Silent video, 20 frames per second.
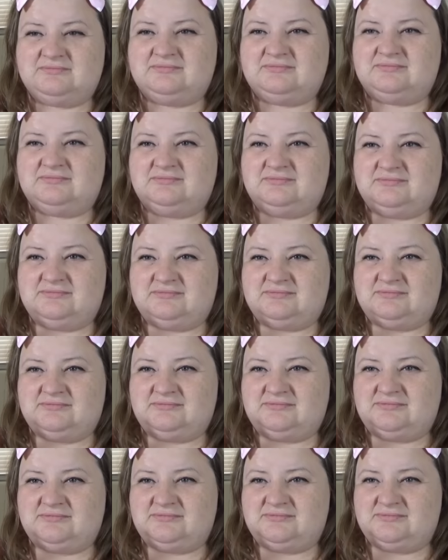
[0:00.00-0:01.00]

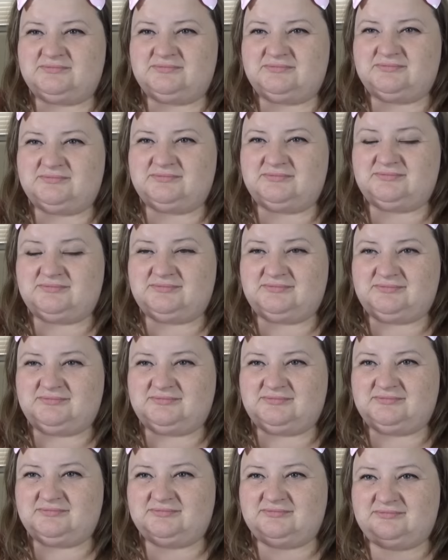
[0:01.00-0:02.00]

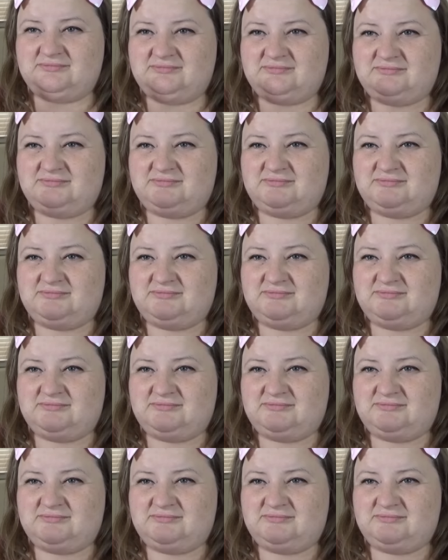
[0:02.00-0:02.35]
The person shown says nothing.